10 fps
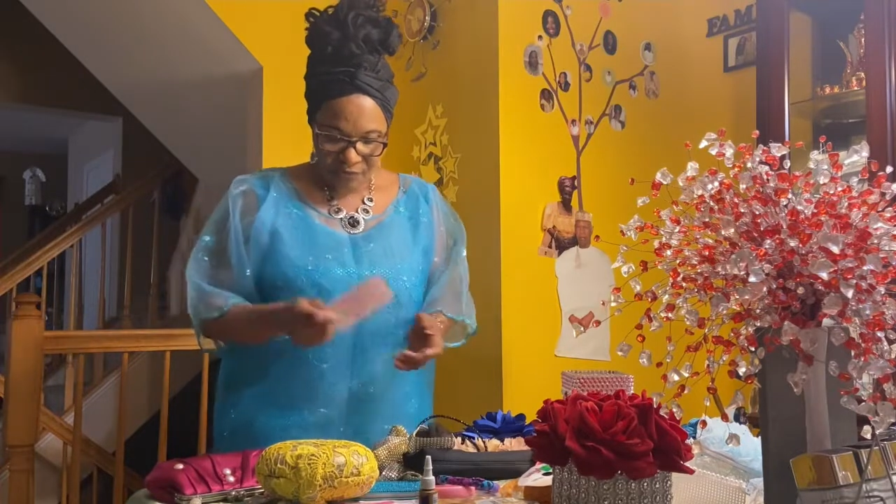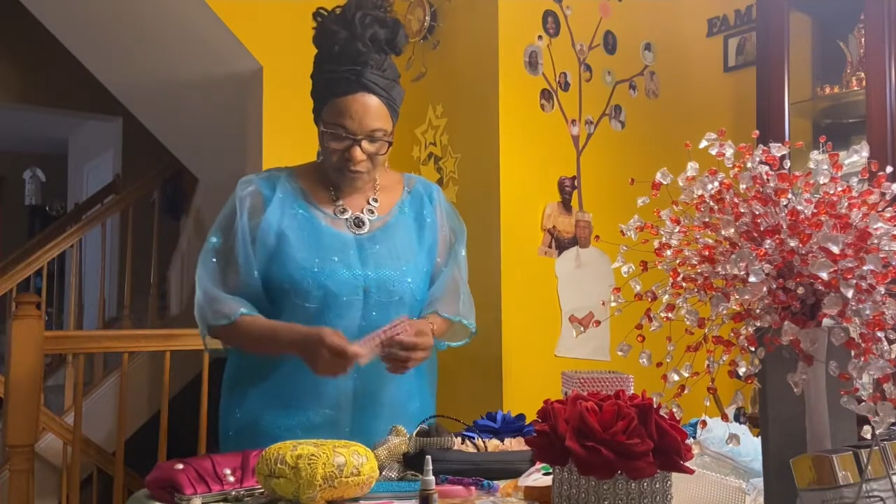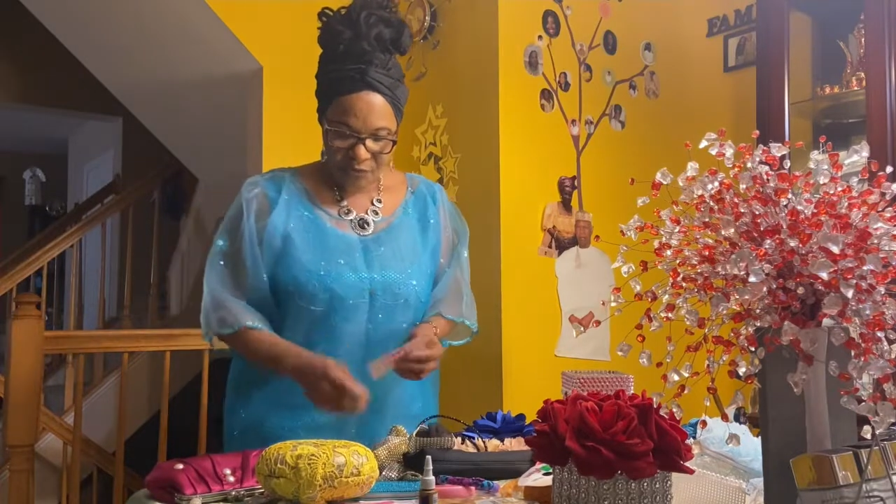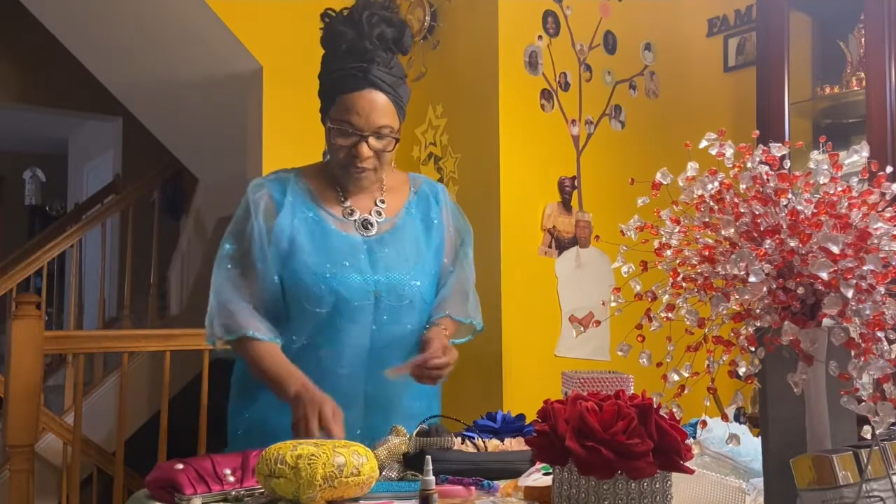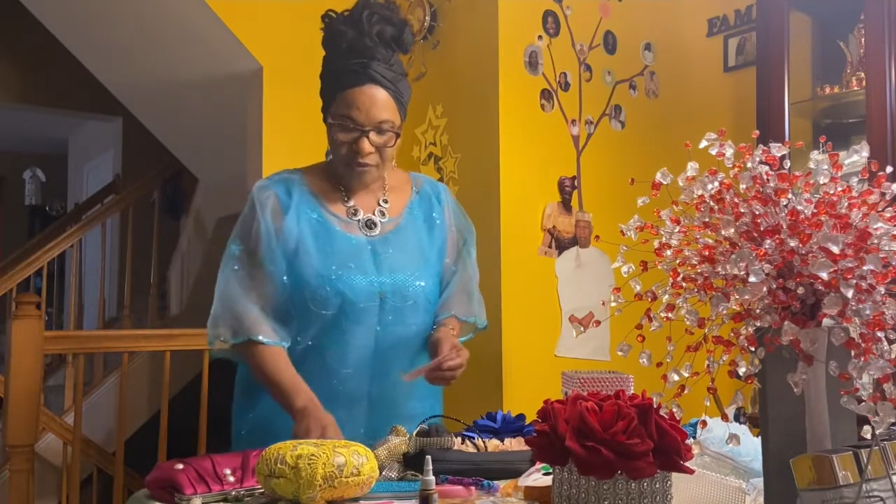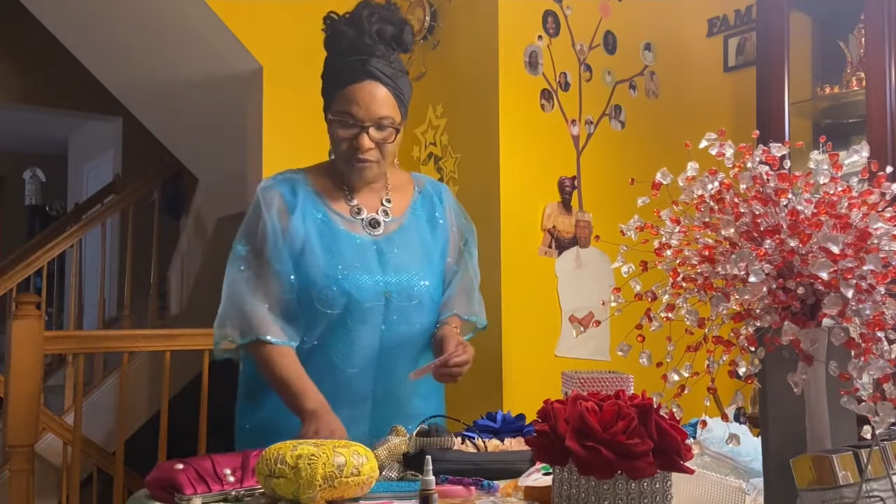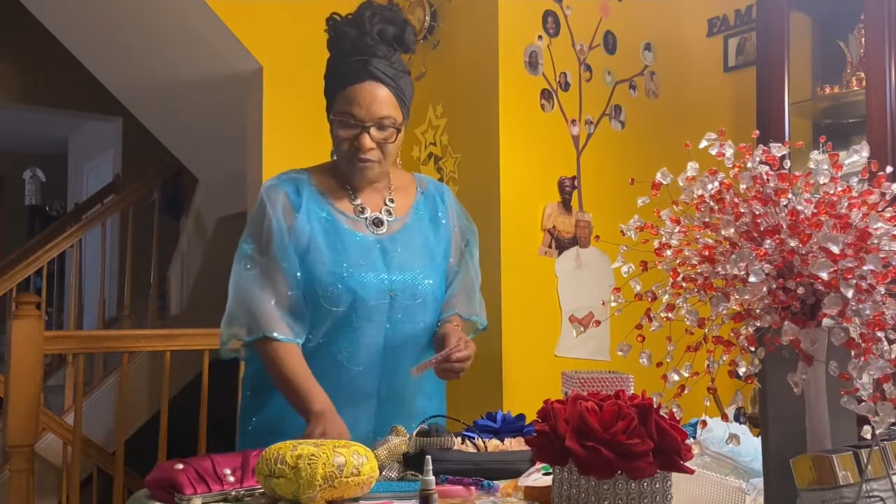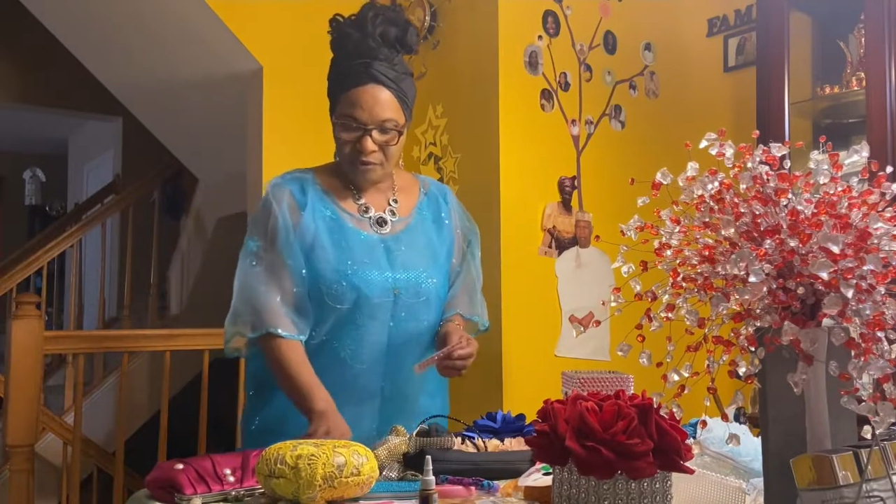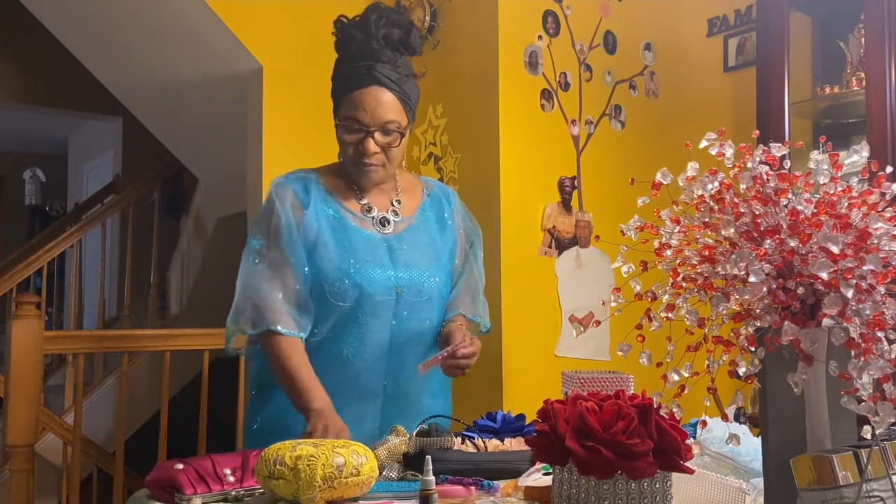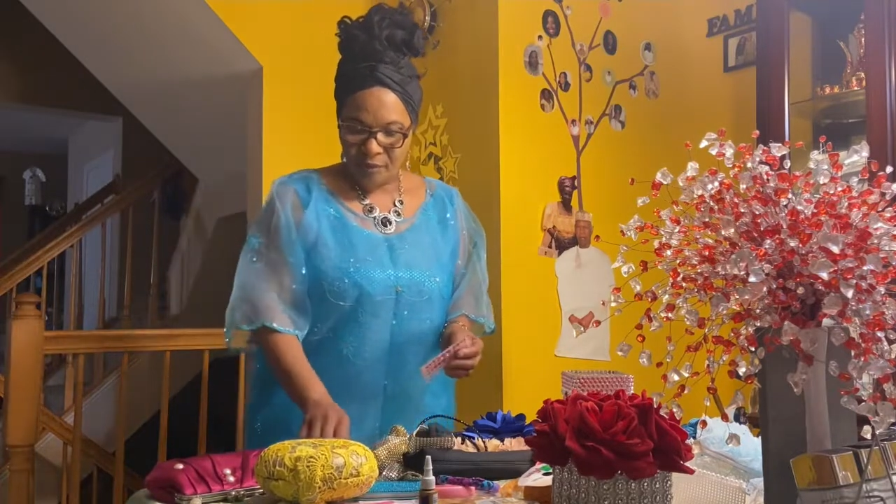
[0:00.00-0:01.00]
you can
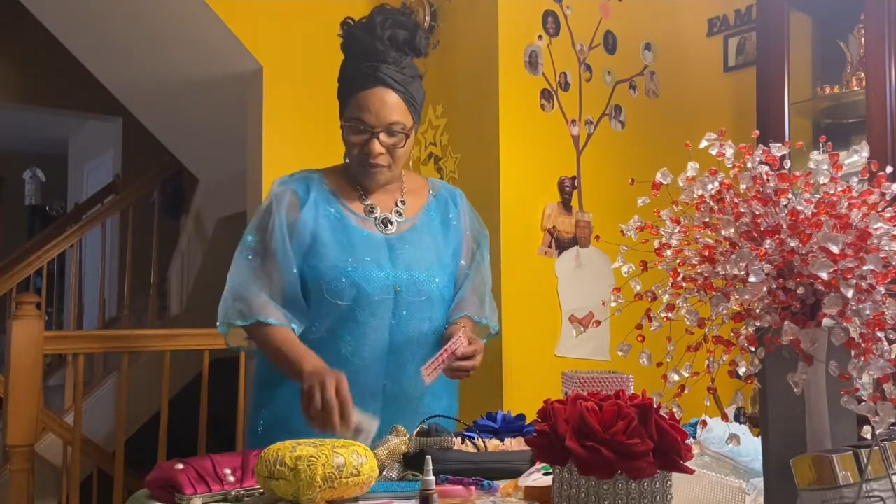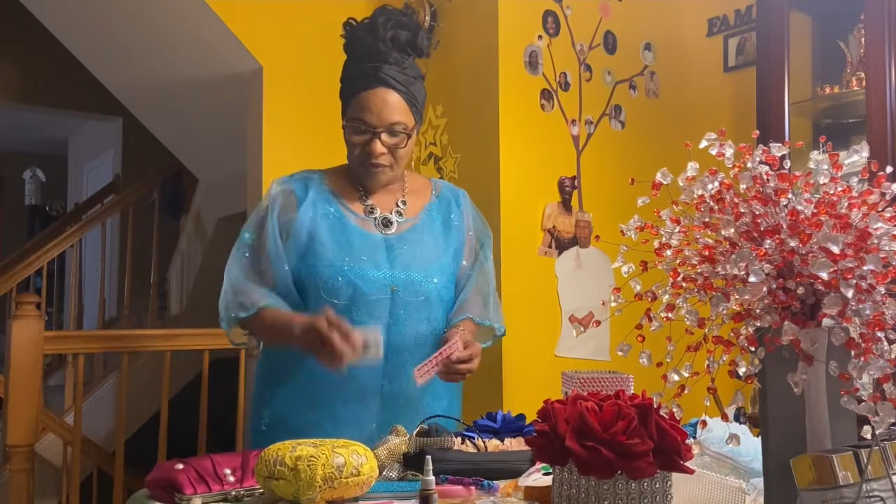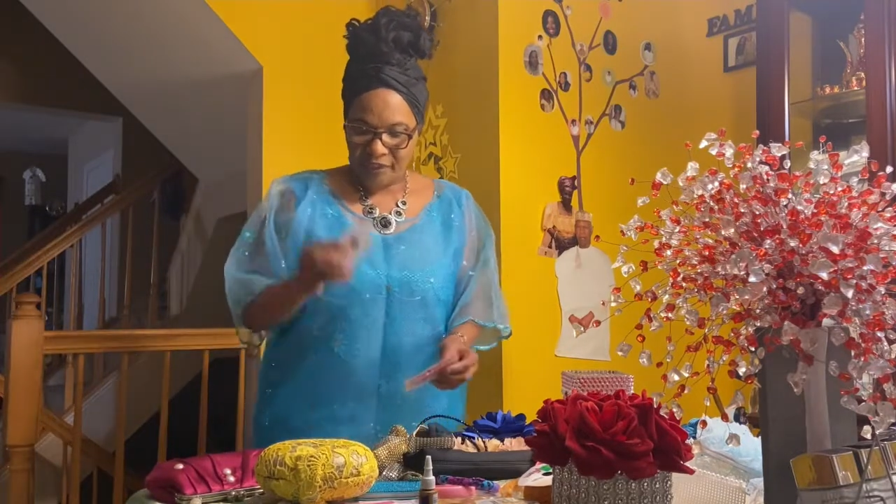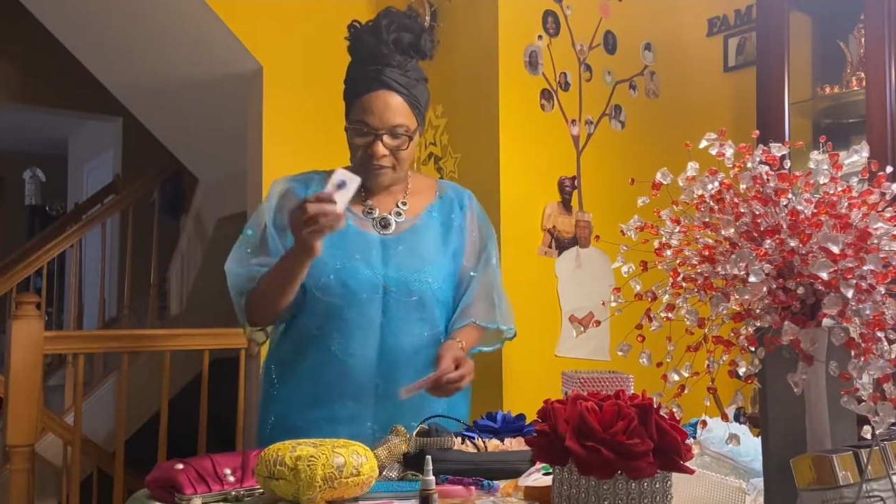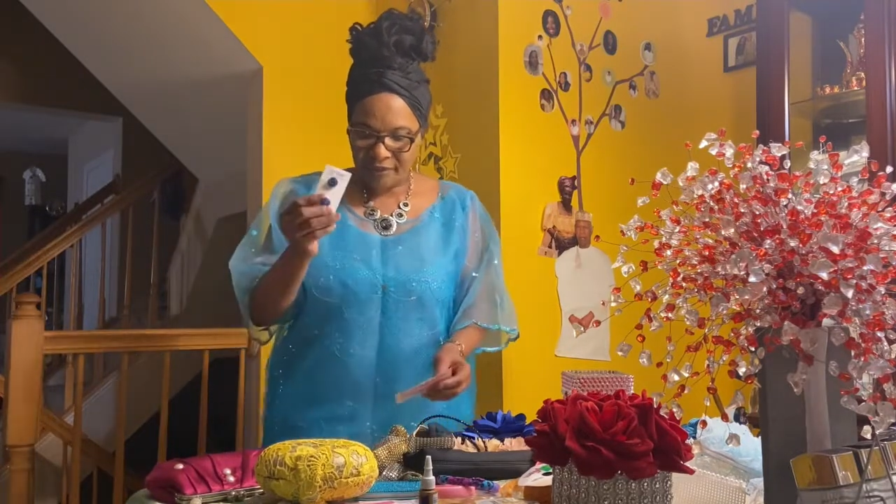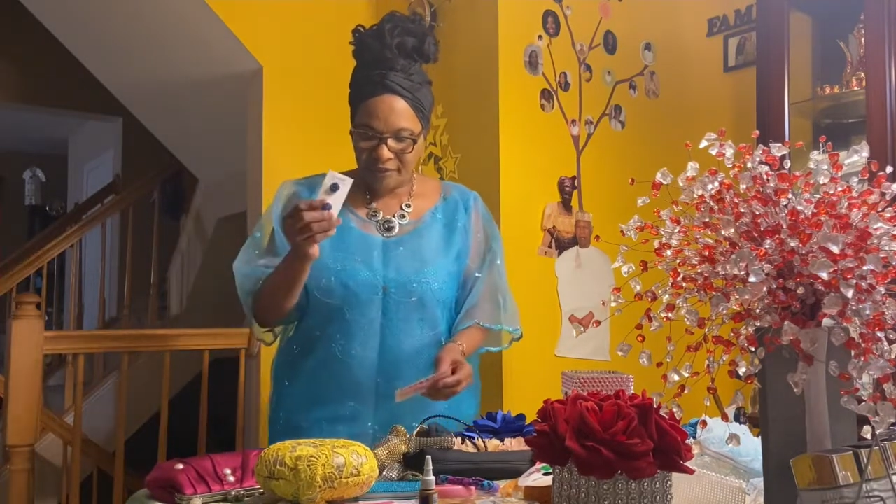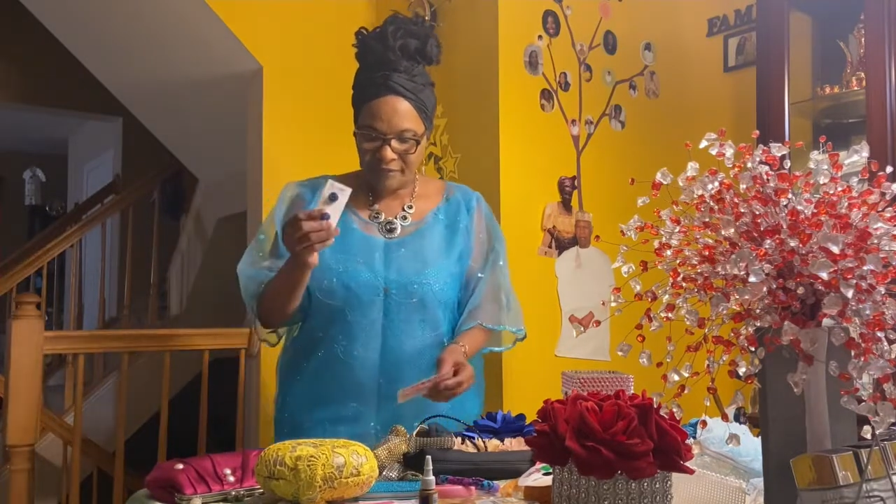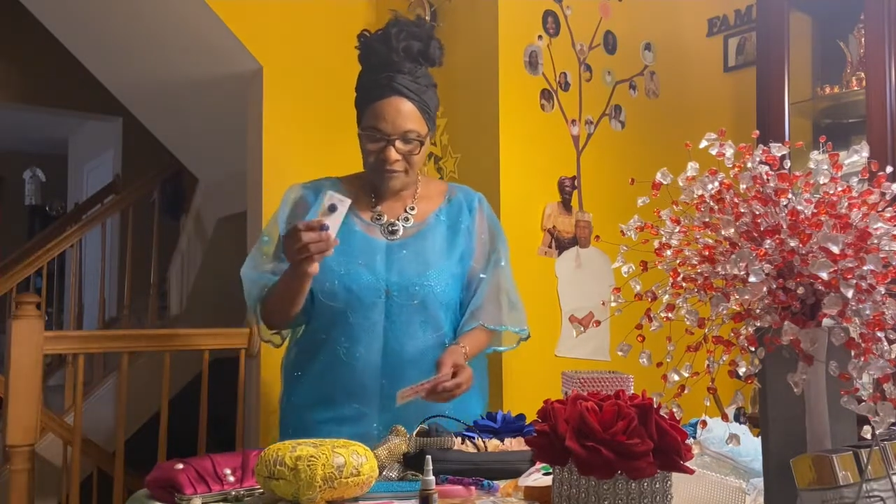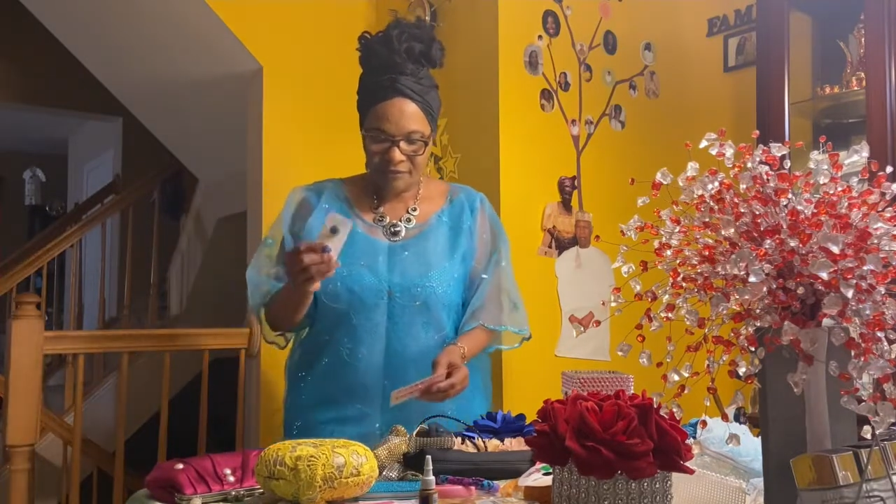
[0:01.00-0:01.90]
use buttons,